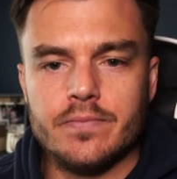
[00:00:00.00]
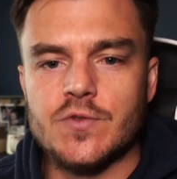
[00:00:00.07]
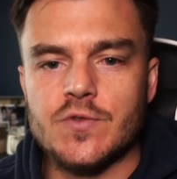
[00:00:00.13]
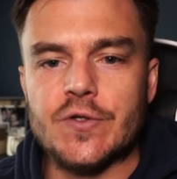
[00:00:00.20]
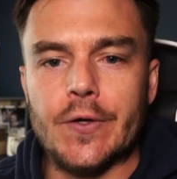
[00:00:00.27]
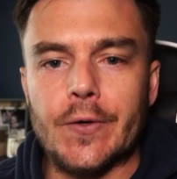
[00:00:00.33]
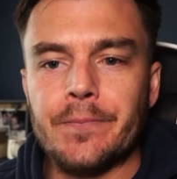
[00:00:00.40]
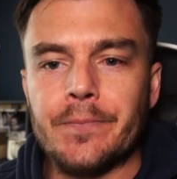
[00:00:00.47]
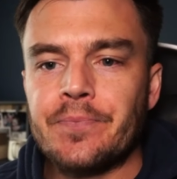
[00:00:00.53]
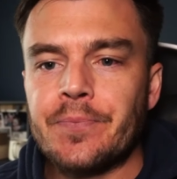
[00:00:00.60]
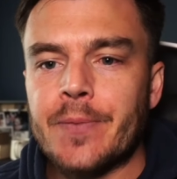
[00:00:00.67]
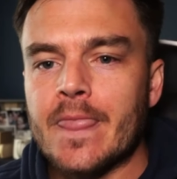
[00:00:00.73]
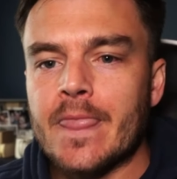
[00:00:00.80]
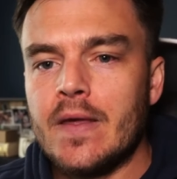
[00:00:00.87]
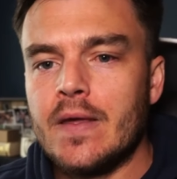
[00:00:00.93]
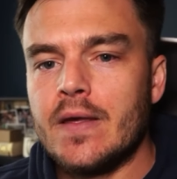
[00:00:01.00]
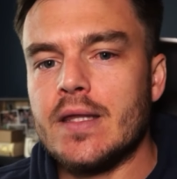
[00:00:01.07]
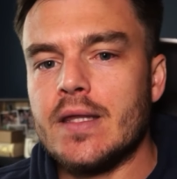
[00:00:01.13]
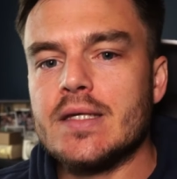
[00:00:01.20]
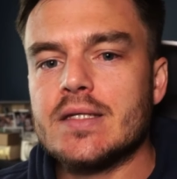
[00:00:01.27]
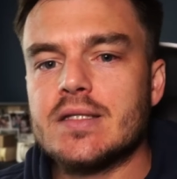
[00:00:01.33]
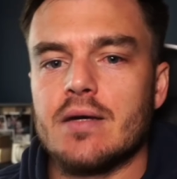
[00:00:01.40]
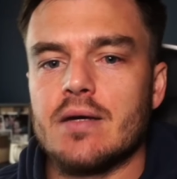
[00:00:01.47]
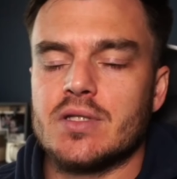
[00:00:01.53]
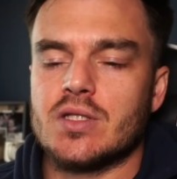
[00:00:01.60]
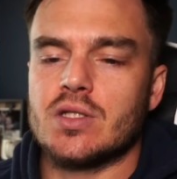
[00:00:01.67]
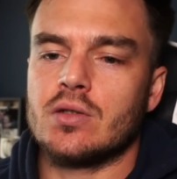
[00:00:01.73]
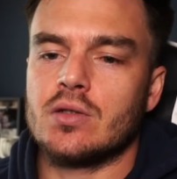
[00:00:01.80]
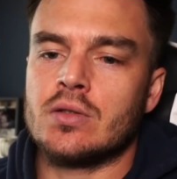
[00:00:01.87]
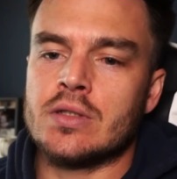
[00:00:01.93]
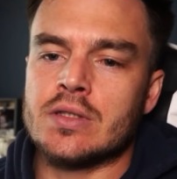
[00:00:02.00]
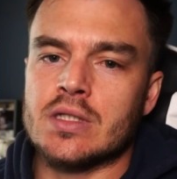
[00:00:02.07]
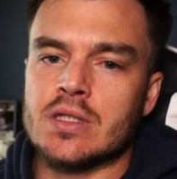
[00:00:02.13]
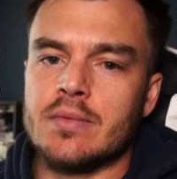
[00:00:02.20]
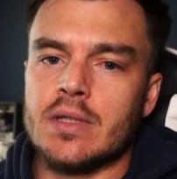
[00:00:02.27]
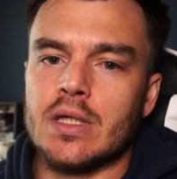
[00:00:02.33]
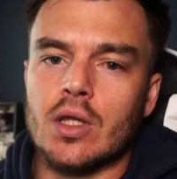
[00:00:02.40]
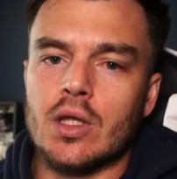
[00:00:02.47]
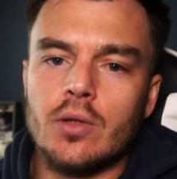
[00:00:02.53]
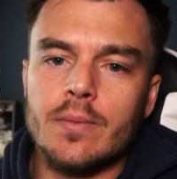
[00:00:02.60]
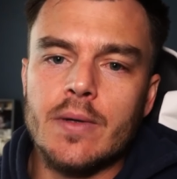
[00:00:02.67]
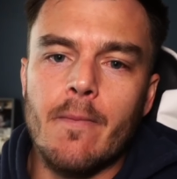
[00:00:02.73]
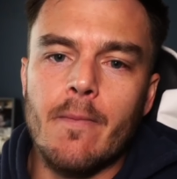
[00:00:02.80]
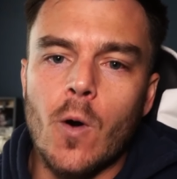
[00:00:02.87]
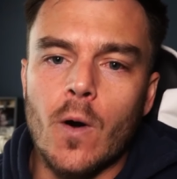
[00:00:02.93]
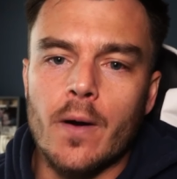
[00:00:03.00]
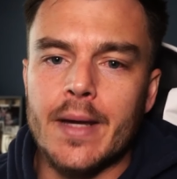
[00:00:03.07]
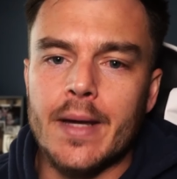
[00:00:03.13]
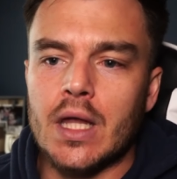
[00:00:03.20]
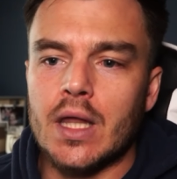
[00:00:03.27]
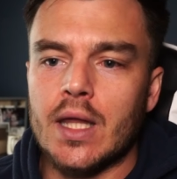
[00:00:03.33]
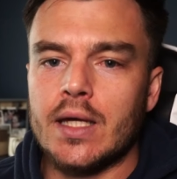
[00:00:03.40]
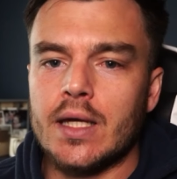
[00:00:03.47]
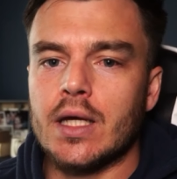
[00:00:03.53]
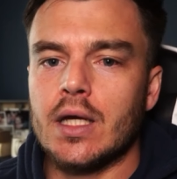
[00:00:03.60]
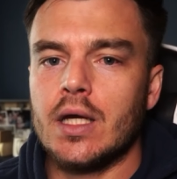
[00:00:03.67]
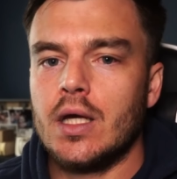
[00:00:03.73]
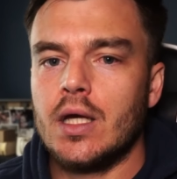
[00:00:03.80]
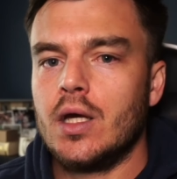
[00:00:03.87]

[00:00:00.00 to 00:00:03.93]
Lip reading: So in this episode, it's going to be a little bit more about like,